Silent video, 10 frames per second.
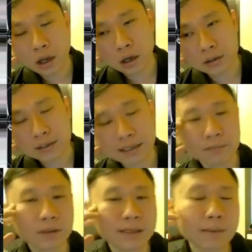
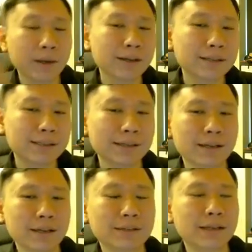Some players states
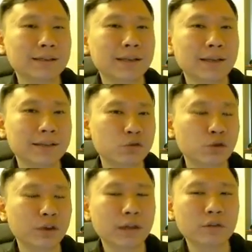that it's
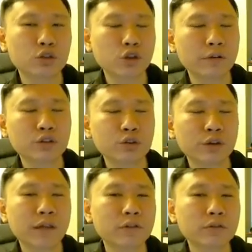three
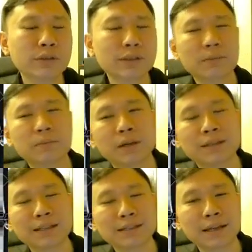levels. Some
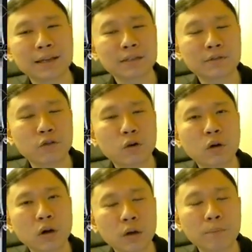players states that it's
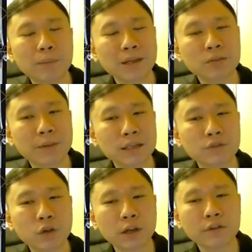four plus or minus
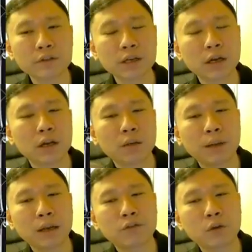4 levels.
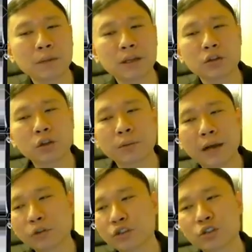But for me, normally
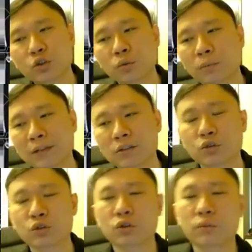I'll just do plus or
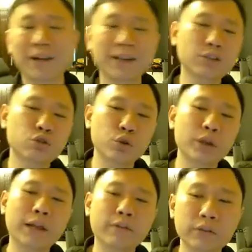minus 3
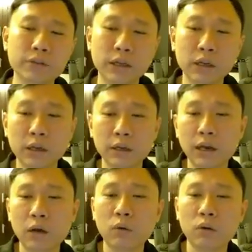levels. Now,